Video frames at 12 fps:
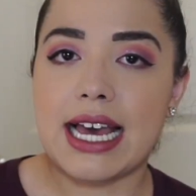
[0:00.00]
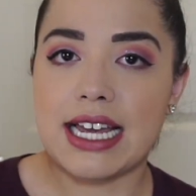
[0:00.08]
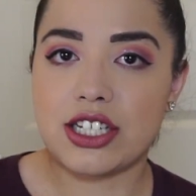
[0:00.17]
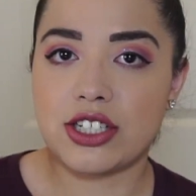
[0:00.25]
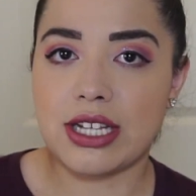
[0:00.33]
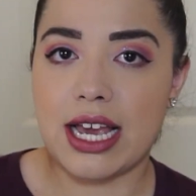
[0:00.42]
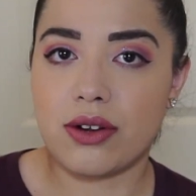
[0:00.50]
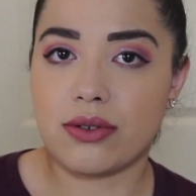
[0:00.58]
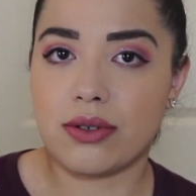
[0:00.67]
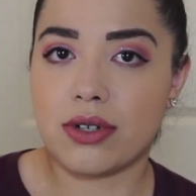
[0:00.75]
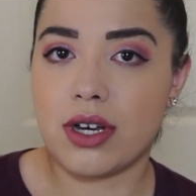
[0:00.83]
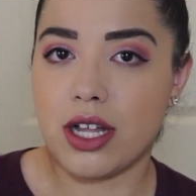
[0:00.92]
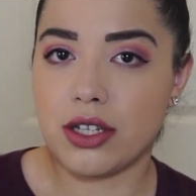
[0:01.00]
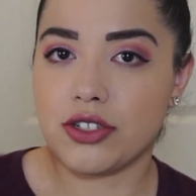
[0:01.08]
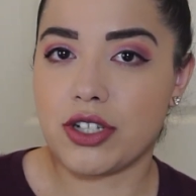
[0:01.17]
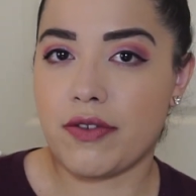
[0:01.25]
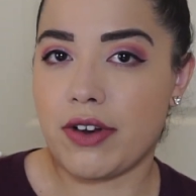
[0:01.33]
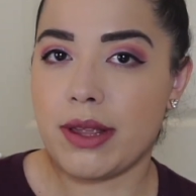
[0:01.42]
eyeshadow
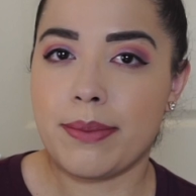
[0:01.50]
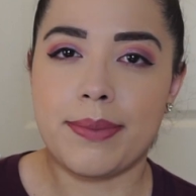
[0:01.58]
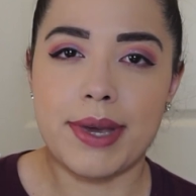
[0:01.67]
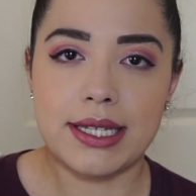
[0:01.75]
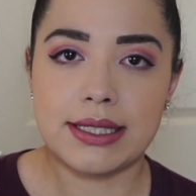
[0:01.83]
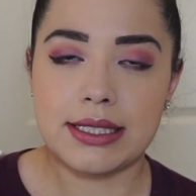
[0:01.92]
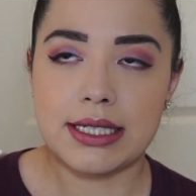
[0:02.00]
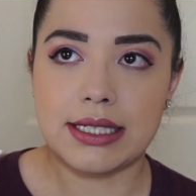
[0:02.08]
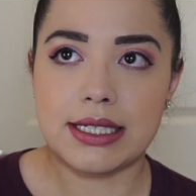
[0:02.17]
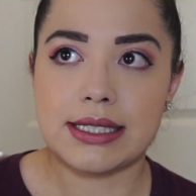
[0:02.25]
colors are very basic.